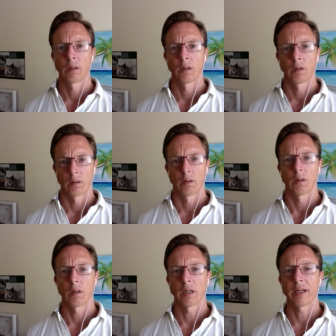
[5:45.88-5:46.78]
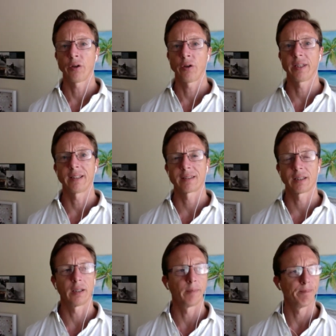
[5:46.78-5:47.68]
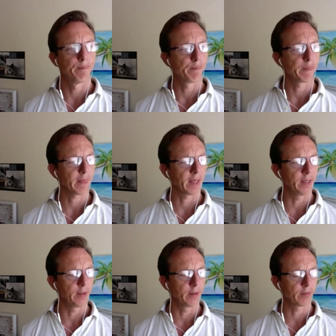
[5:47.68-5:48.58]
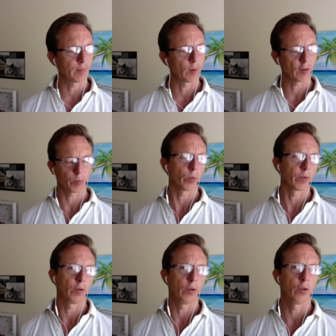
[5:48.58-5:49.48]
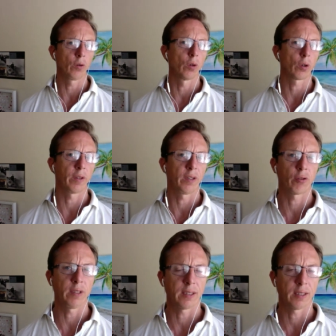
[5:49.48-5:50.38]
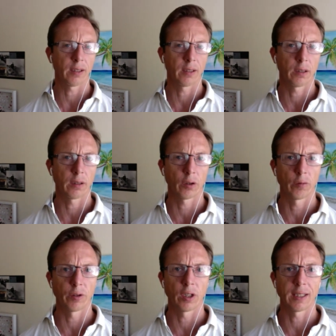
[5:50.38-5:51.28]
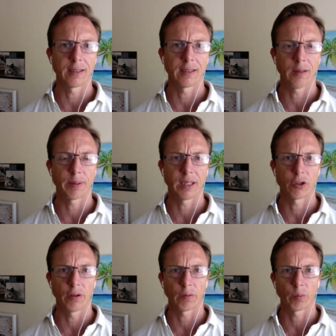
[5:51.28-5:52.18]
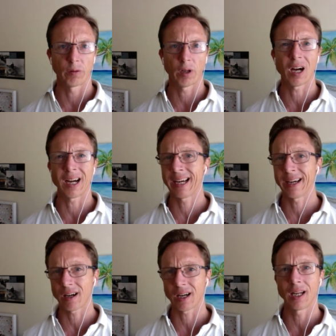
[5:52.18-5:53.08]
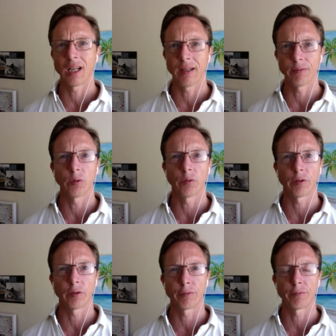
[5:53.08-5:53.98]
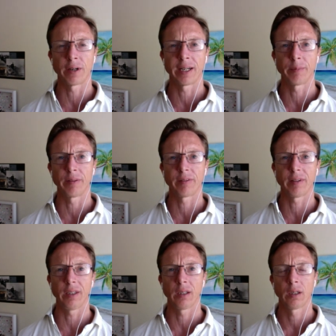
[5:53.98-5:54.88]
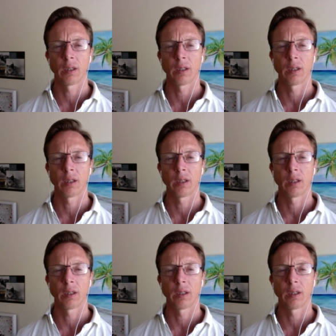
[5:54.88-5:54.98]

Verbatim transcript: Yes. I heard that um, in some hospitals in New York, they're treating COVID 19 patients with high, high levels of vitamin C.